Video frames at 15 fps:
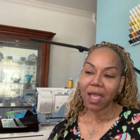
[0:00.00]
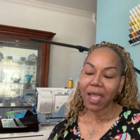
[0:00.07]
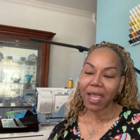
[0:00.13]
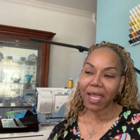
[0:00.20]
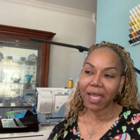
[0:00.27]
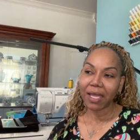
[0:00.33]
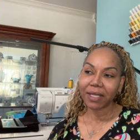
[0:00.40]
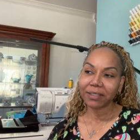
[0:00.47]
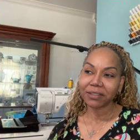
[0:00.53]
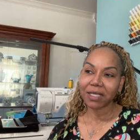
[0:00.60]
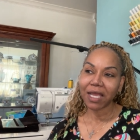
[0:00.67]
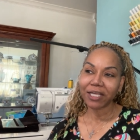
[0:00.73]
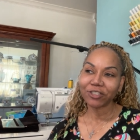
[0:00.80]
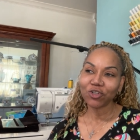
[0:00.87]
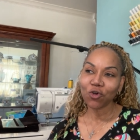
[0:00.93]
And
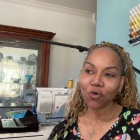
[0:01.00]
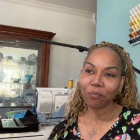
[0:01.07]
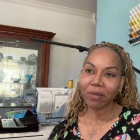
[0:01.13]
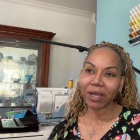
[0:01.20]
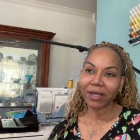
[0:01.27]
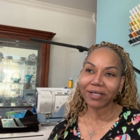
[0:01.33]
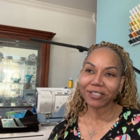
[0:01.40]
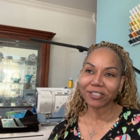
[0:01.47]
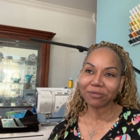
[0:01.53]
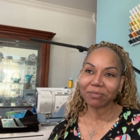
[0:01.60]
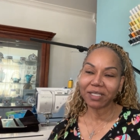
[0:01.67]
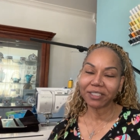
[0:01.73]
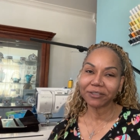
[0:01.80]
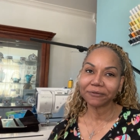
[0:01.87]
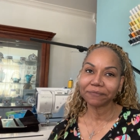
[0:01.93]
I told my
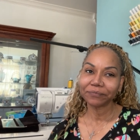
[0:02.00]
husband